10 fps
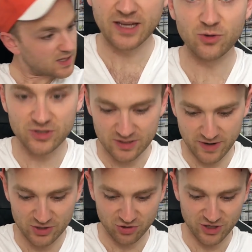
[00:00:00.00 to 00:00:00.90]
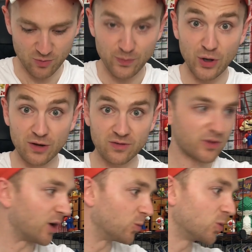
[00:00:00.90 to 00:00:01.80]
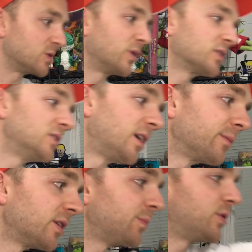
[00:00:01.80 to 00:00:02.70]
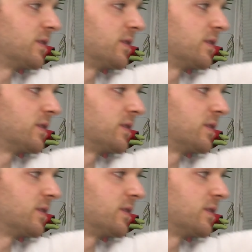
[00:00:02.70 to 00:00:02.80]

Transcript: In order to make sure I don't burn from the hot water bottle, I'm going to